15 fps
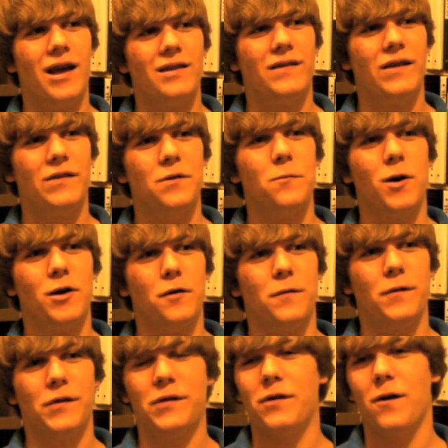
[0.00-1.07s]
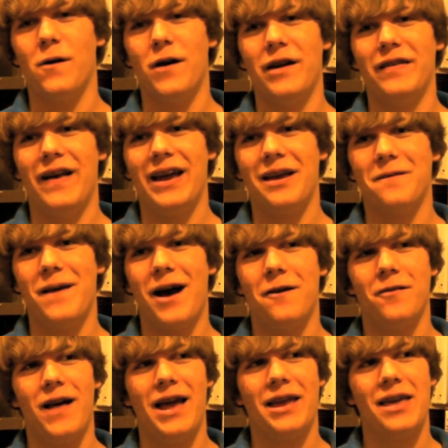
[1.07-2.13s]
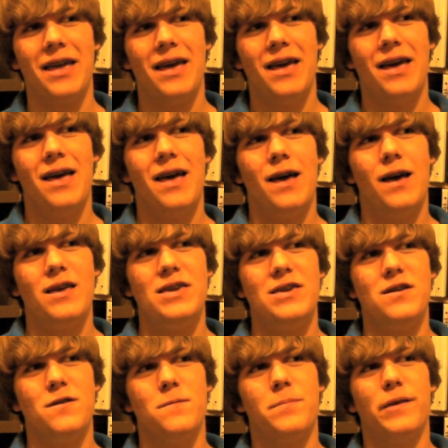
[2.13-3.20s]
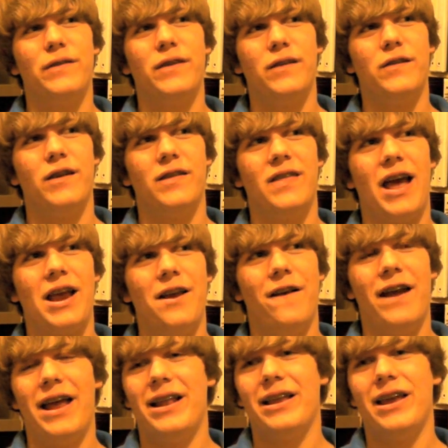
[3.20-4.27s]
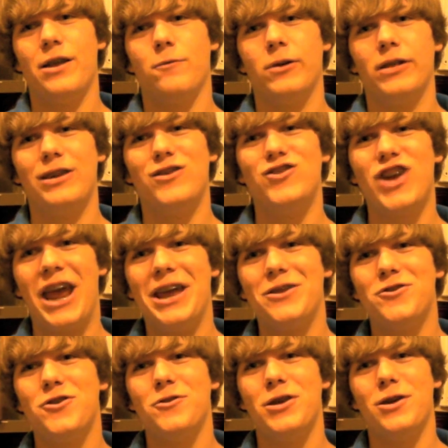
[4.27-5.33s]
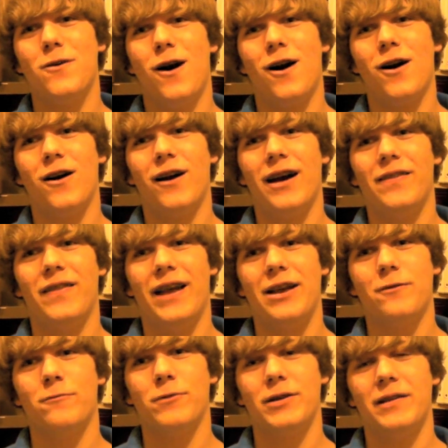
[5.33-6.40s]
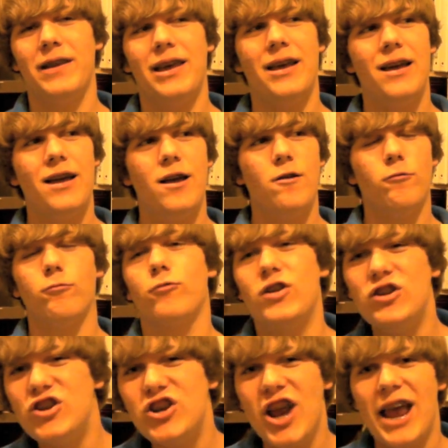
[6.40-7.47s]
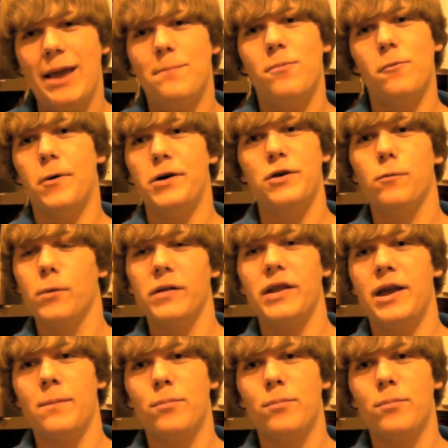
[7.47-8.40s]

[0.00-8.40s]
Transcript: It's just a wonderful story like of how like your position that you're in can really change who you are and like really reshape what you really